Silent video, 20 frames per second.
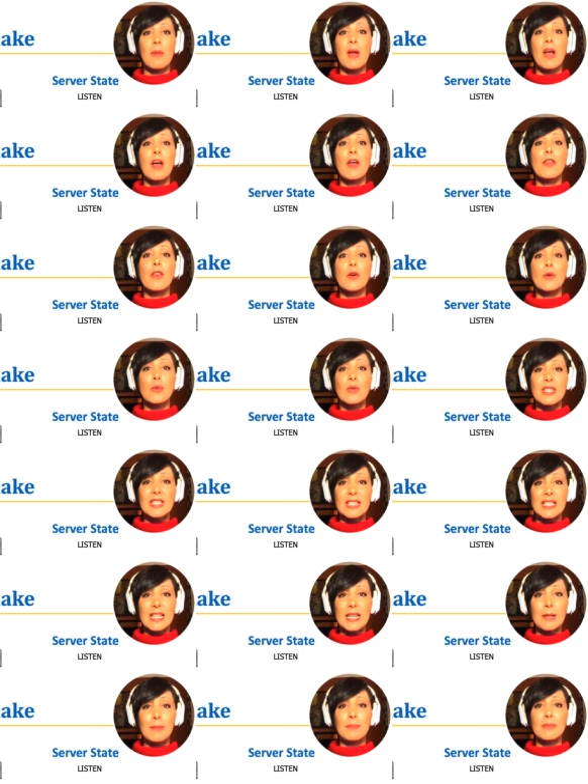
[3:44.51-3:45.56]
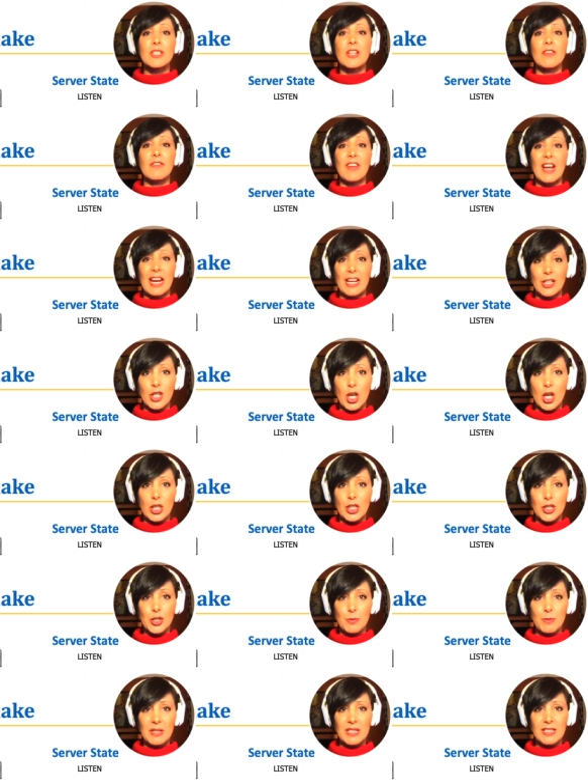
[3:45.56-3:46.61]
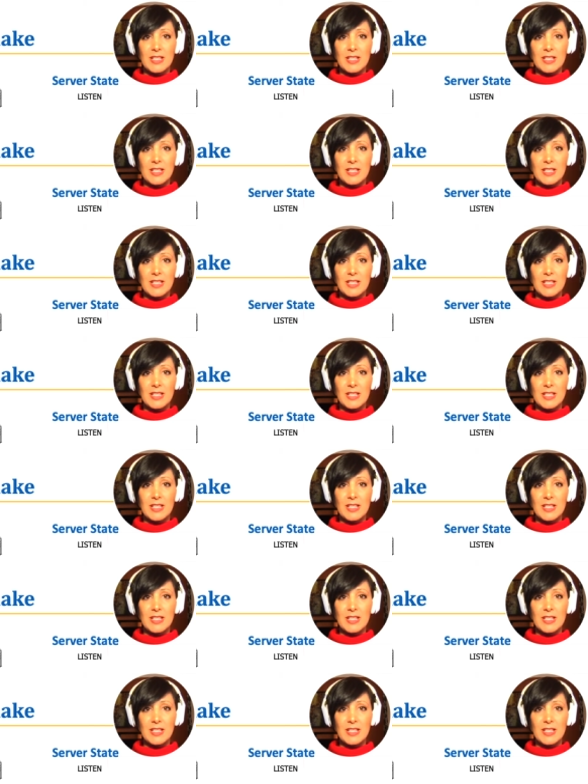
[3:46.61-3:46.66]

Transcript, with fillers: the receipt of acknowledgement